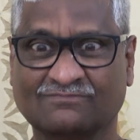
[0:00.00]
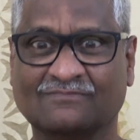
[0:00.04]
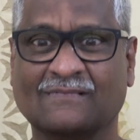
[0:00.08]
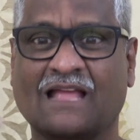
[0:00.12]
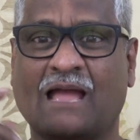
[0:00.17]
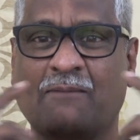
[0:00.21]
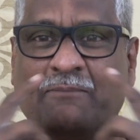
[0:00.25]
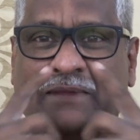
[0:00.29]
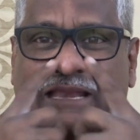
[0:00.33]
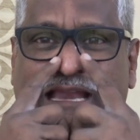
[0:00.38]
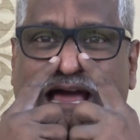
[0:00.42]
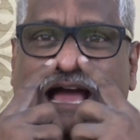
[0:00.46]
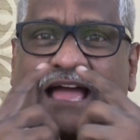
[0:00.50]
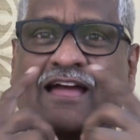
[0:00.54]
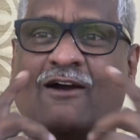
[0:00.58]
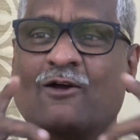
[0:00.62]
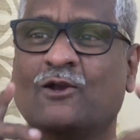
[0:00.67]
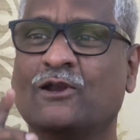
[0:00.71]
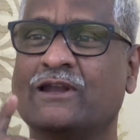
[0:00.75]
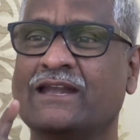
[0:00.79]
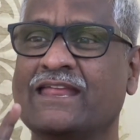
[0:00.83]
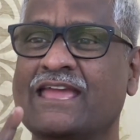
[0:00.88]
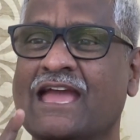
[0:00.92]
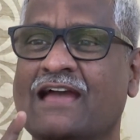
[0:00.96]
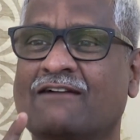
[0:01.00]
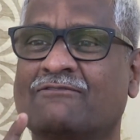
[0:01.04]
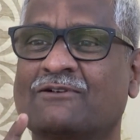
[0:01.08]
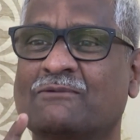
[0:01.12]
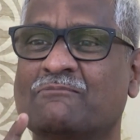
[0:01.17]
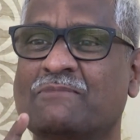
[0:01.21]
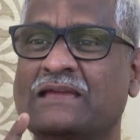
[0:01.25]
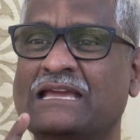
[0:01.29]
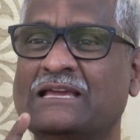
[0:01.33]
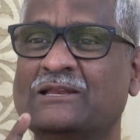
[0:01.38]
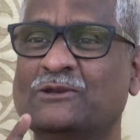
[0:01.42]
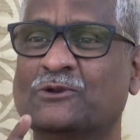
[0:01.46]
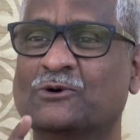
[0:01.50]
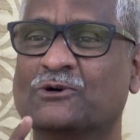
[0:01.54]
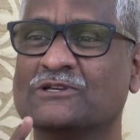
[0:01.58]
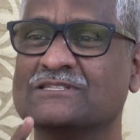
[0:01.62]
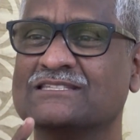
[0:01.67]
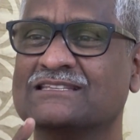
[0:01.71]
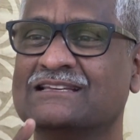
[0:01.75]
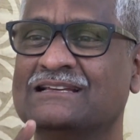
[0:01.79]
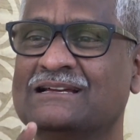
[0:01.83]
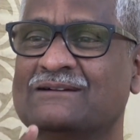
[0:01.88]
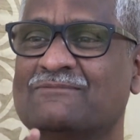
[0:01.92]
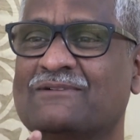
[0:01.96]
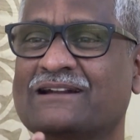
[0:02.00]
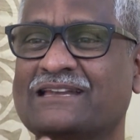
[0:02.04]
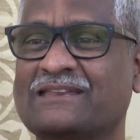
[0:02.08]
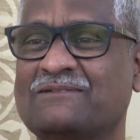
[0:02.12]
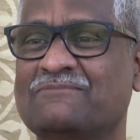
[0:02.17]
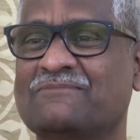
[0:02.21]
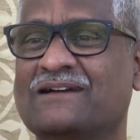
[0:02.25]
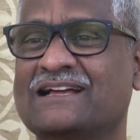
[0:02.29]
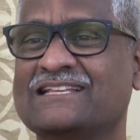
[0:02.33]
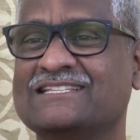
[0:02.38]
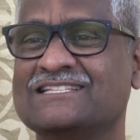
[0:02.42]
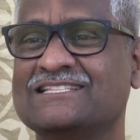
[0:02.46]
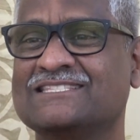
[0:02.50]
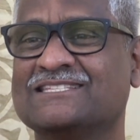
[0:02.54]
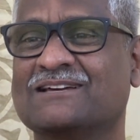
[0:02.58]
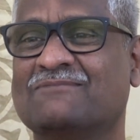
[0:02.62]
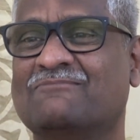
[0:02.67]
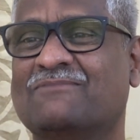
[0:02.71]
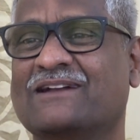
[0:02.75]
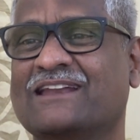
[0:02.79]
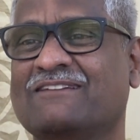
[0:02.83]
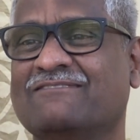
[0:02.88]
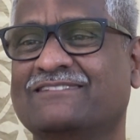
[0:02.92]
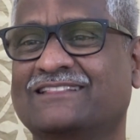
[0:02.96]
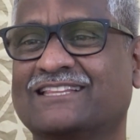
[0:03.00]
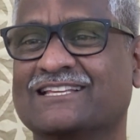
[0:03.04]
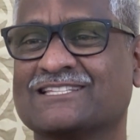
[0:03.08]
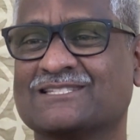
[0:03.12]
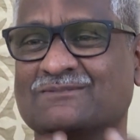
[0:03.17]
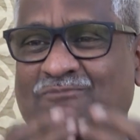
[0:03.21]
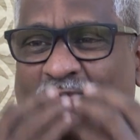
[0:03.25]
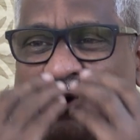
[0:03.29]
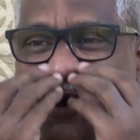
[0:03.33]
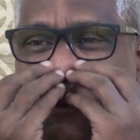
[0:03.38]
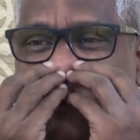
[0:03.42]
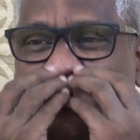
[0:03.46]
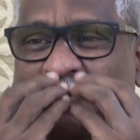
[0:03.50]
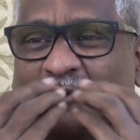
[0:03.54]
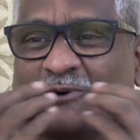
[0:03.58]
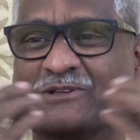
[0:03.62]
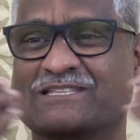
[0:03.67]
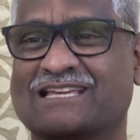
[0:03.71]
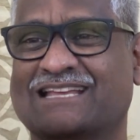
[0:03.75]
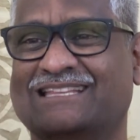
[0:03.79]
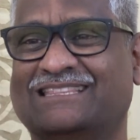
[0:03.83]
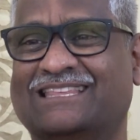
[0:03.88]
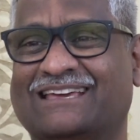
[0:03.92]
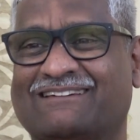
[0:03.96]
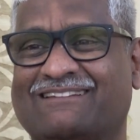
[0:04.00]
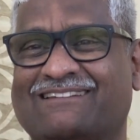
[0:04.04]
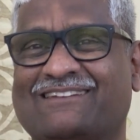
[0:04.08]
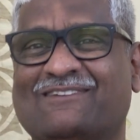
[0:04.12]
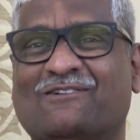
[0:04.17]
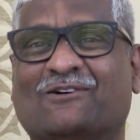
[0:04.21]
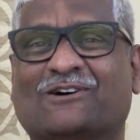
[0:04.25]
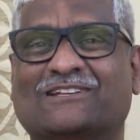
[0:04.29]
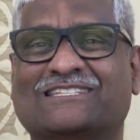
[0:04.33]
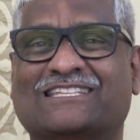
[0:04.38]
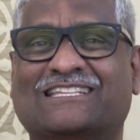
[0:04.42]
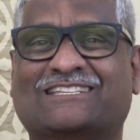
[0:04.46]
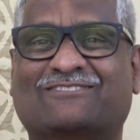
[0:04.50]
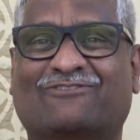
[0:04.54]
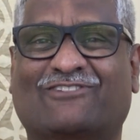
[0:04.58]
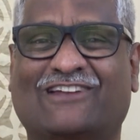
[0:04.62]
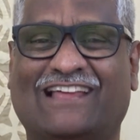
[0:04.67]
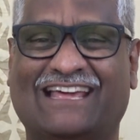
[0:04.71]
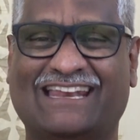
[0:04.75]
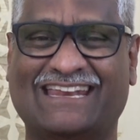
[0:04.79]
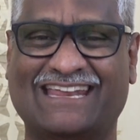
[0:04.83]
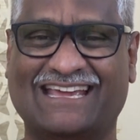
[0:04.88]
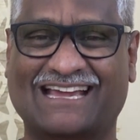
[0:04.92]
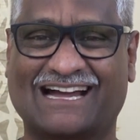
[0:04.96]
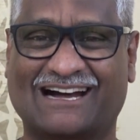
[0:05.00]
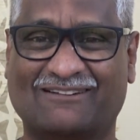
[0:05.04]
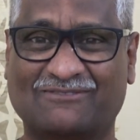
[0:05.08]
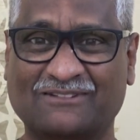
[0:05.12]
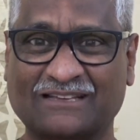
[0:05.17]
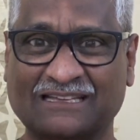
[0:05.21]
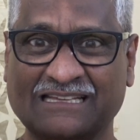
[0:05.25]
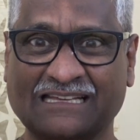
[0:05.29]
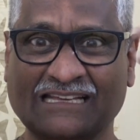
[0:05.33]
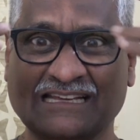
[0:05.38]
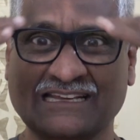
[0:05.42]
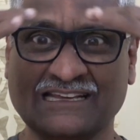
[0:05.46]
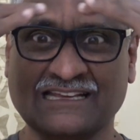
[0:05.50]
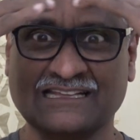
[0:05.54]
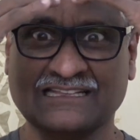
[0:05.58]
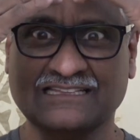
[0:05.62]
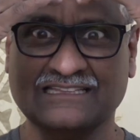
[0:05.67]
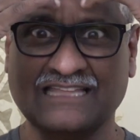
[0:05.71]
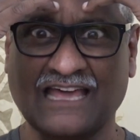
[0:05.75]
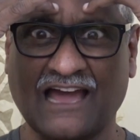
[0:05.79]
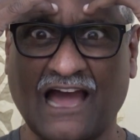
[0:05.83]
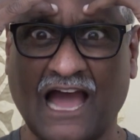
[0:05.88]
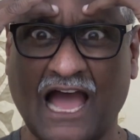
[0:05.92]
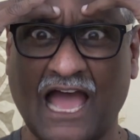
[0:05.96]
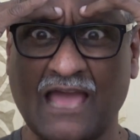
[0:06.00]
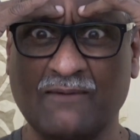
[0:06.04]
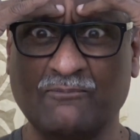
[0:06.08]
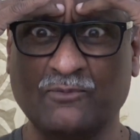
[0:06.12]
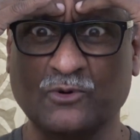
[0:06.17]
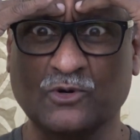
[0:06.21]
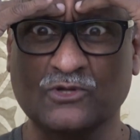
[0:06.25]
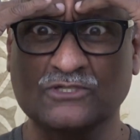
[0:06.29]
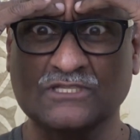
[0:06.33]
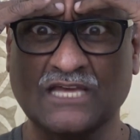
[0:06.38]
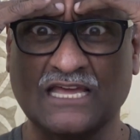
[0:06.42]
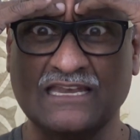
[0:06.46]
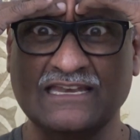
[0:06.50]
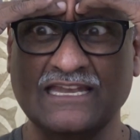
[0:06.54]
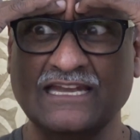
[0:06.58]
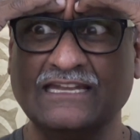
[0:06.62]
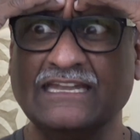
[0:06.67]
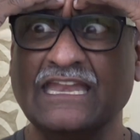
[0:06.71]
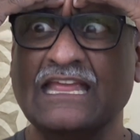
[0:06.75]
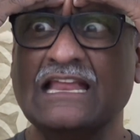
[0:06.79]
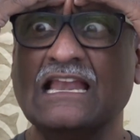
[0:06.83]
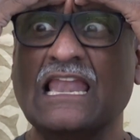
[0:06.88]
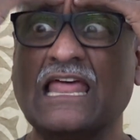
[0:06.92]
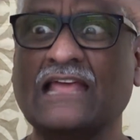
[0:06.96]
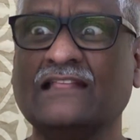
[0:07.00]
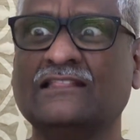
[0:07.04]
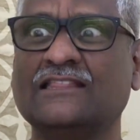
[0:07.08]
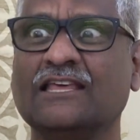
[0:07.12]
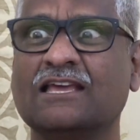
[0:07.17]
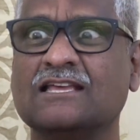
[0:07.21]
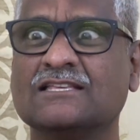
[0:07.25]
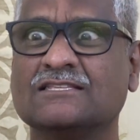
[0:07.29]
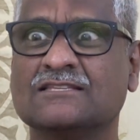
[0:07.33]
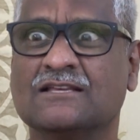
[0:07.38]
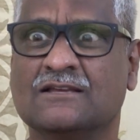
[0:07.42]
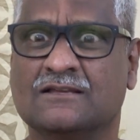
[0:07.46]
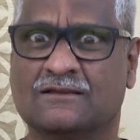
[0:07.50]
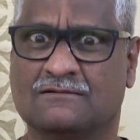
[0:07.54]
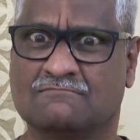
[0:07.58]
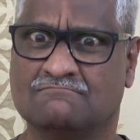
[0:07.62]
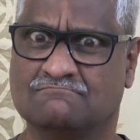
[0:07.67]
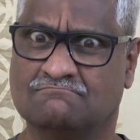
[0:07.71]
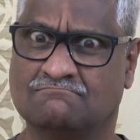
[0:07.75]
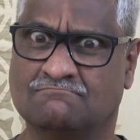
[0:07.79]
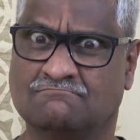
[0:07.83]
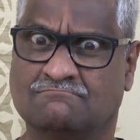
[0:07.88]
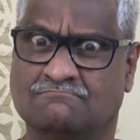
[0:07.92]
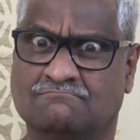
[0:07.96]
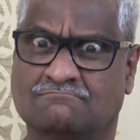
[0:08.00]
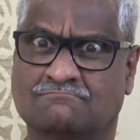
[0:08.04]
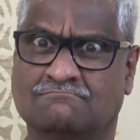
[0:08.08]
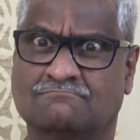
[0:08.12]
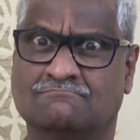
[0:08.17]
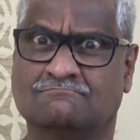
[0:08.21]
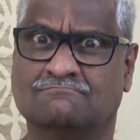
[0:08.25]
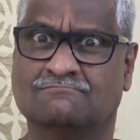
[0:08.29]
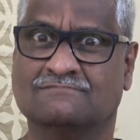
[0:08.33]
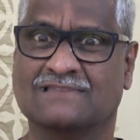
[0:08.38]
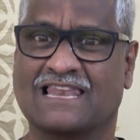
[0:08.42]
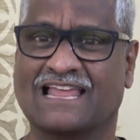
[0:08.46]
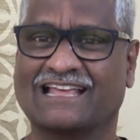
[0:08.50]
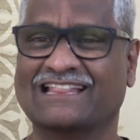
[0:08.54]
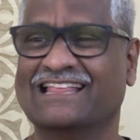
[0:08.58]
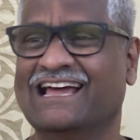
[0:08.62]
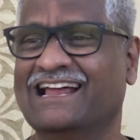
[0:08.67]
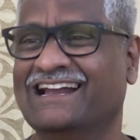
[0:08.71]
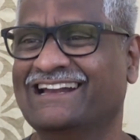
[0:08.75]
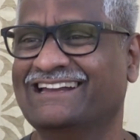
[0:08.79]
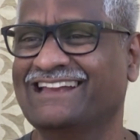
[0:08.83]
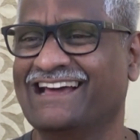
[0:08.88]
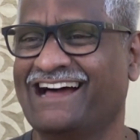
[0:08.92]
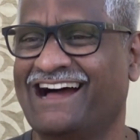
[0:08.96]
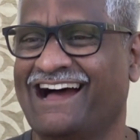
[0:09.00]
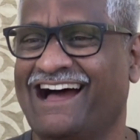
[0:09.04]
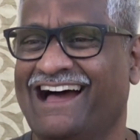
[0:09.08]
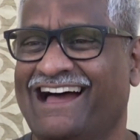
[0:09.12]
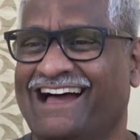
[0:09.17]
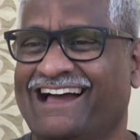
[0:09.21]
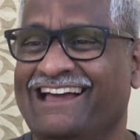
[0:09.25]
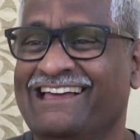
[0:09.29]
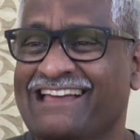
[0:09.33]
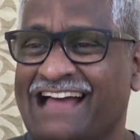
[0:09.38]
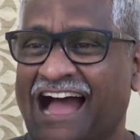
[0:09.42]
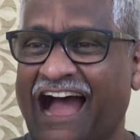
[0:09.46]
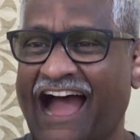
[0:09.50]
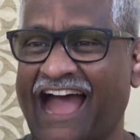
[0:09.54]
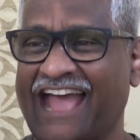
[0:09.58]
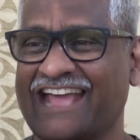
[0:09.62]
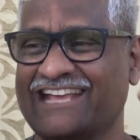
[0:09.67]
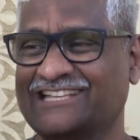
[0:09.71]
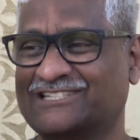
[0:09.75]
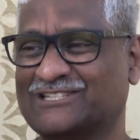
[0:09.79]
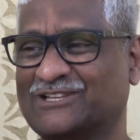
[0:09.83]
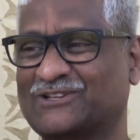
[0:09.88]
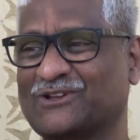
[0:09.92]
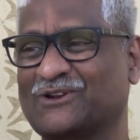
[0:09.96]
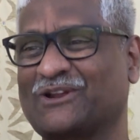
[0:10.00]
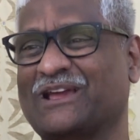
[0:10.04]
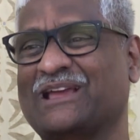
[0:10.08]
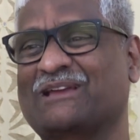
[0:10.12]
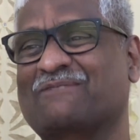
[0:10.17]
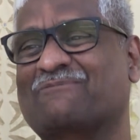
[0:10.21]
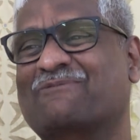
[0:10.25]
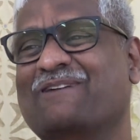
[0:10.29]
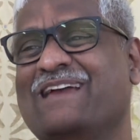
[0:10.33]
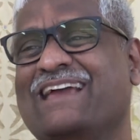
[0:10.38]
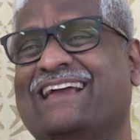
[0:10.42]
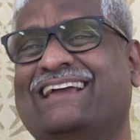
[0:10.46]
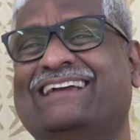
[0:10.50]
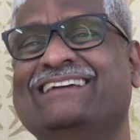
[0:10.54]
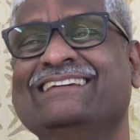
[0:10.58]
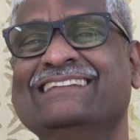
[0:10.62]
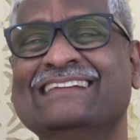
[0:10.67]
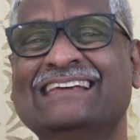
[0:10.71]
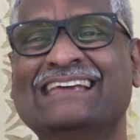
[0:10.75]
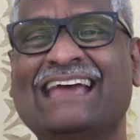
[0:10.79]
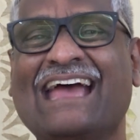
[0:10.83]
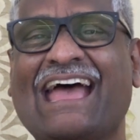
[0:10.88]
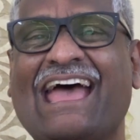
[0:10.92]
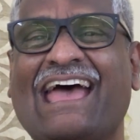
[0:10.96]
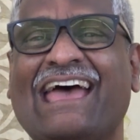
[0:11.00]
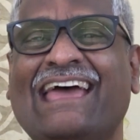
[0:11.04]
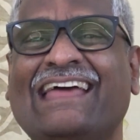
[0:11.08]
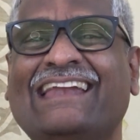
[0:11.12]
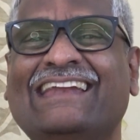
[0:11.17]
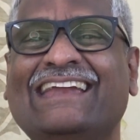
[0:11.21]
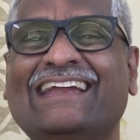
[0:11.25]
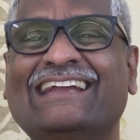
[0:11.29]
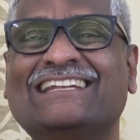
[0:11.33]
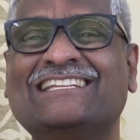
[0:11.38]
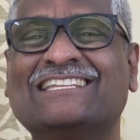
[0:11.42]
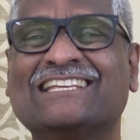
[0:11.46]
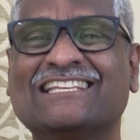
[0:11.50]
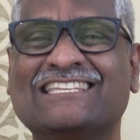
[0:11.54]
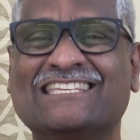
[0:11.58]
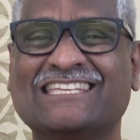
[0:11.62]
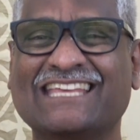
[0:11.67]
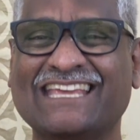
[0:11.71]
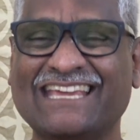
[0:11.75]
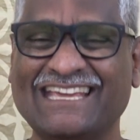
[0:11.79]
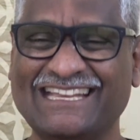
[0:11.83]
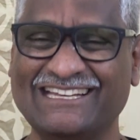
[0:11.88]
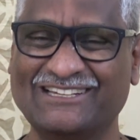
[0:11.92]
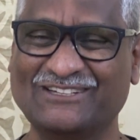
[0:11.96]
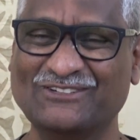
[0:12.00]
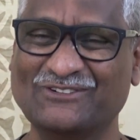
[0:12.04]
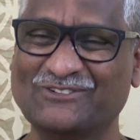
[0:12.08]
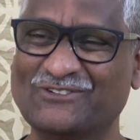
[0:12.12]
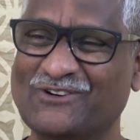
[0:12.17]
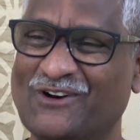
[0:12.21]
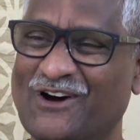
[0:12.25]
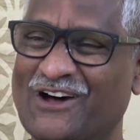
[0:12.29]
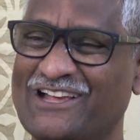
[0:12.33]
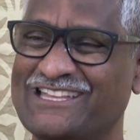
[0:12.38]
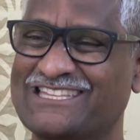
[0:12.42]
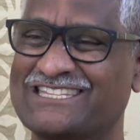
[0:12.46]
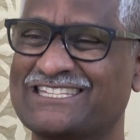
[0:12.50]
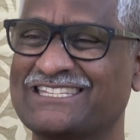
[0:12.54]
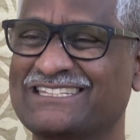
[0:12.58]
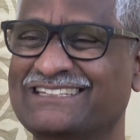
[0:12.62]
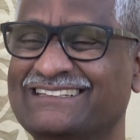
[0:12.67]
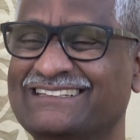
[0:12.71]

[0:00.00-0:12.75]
I mean, I already have a big nose, but imagine somebody with a small nose and the nose is flaring up. Their eyebrows are knitting like this, like that. Eyes growing big, and it's a scene to watch.